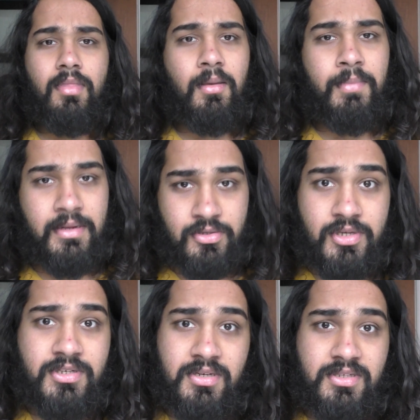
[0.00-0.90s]
It'd be
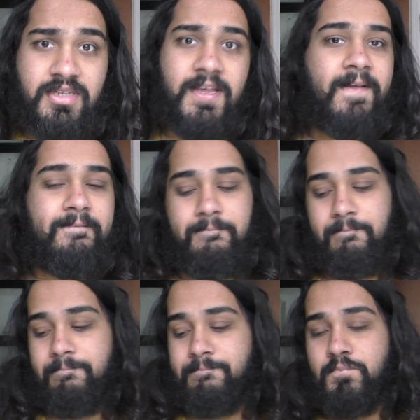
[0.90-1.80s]
interesting to see
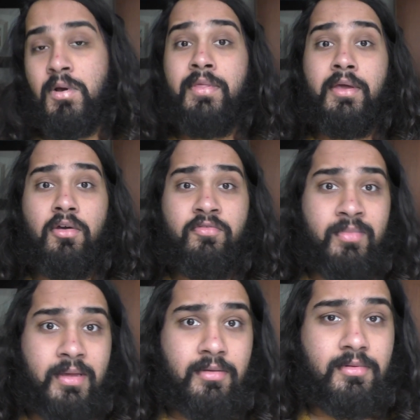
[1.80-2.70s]
where they go from
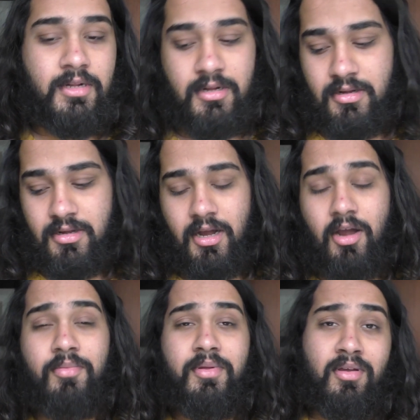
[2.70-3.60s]
here. I
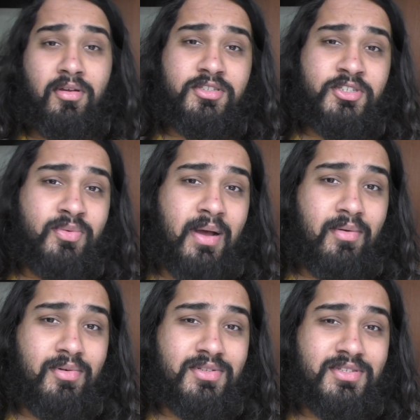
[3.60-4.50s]
hope they don't go to 2
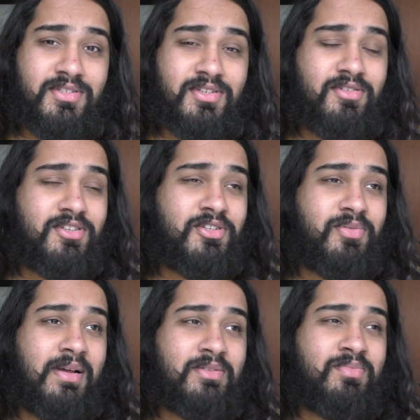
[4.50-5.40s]
hours, because going to 2
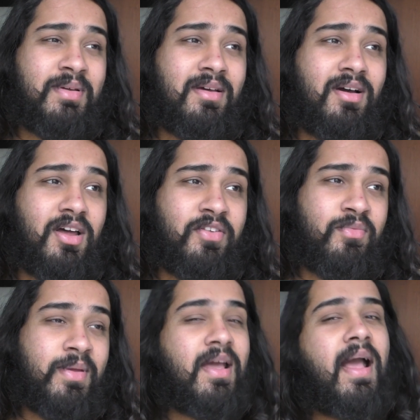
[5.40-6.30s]
hours would make it harder for
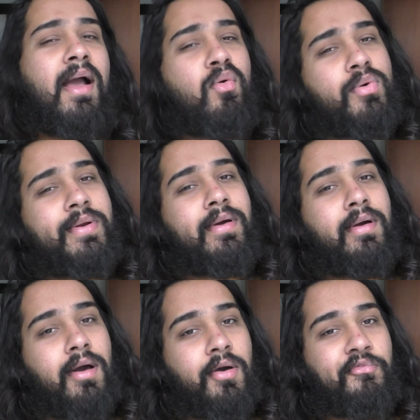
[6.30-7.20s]
me. Hour and a
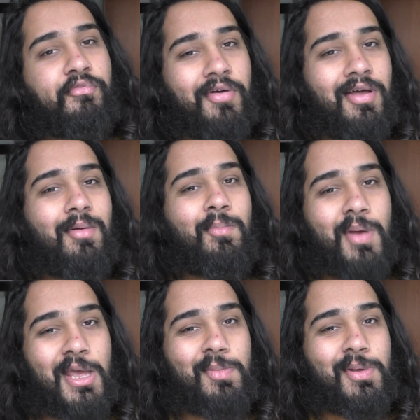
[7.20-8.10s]
half,
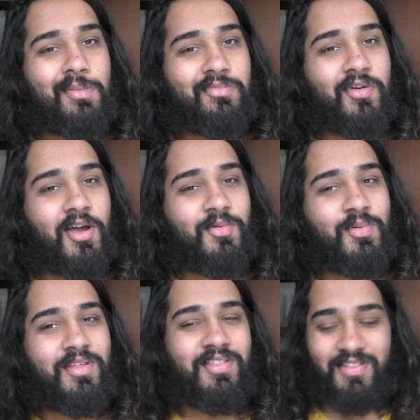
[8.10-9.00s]
maybe I'm fine
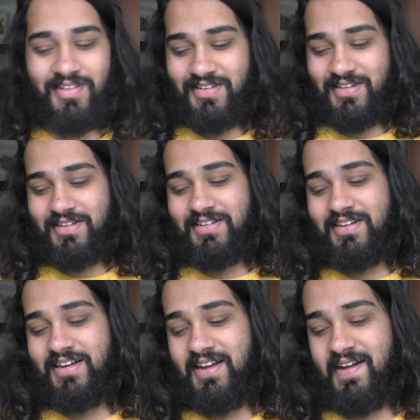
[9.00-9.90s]
with.
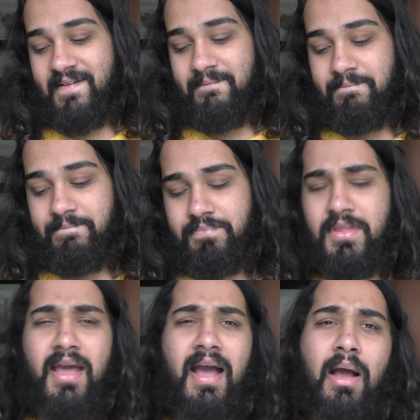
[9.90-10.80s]

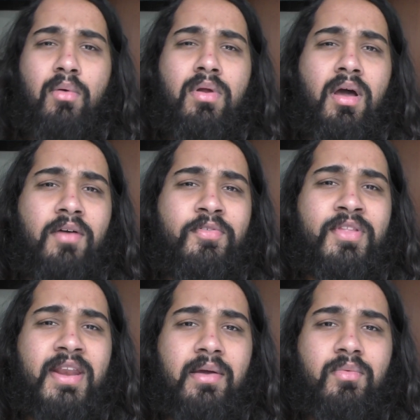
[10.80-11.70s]
Yeah, hour and a half on
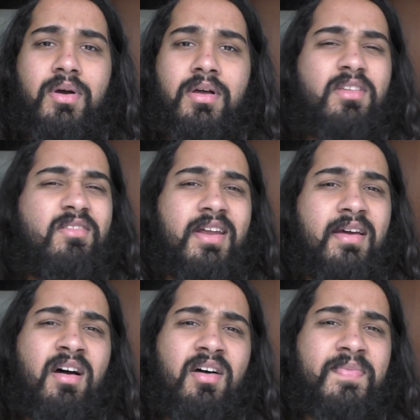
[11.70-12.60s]
the network. You cut
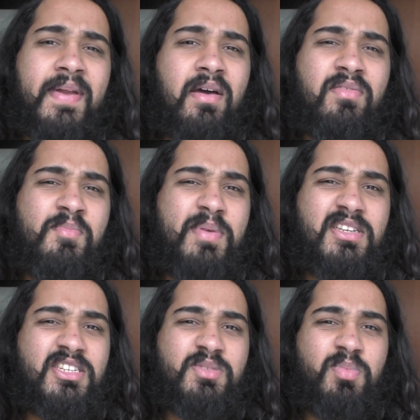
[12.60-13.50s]
out half an hour for
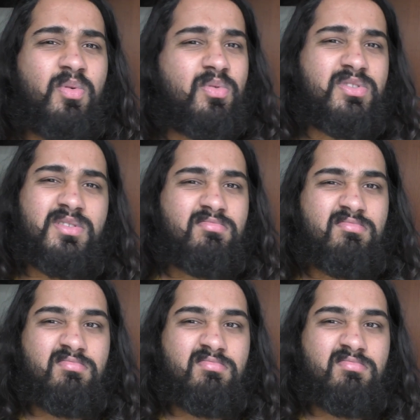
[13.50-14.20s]
BT Sports.